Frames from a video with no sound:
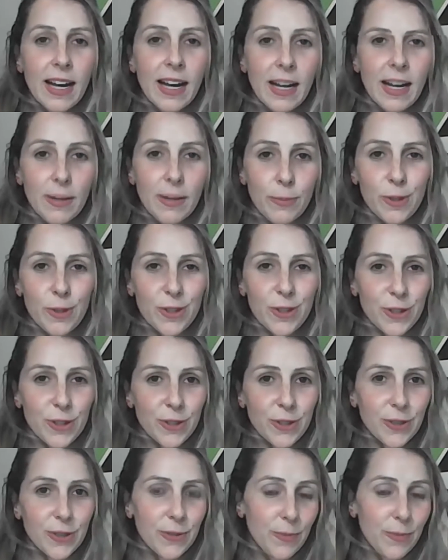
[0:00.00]
which
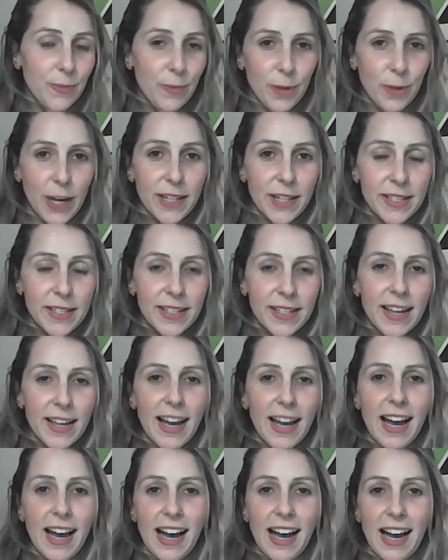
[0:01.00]
is great.
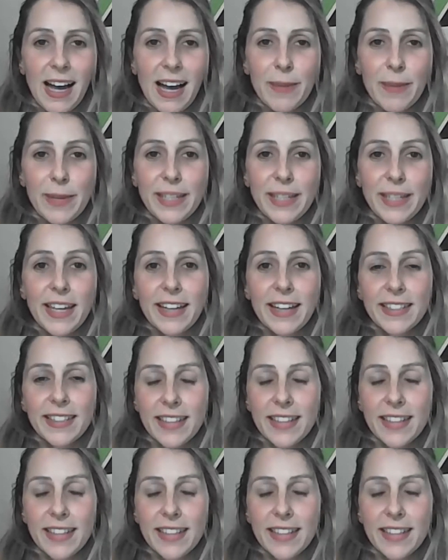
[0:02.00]
But yes,